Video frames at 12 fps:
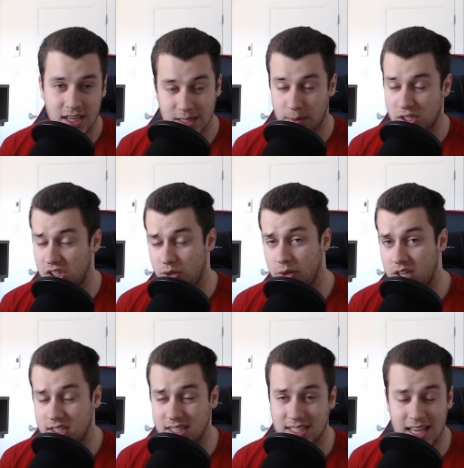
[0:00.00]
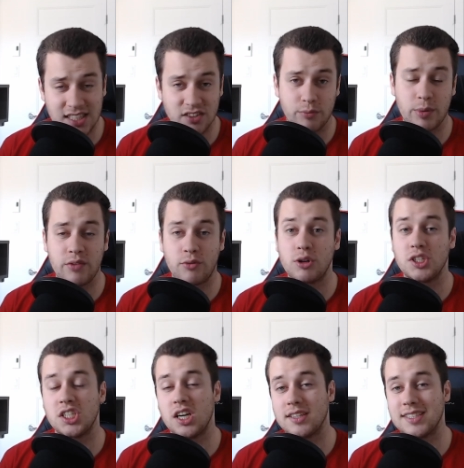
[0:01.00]
especially with the success of P four
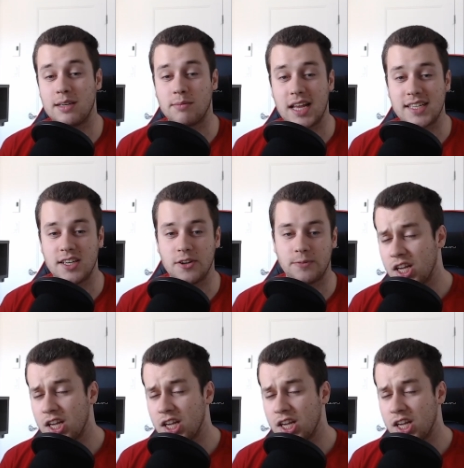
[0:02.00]
G on Steam last year.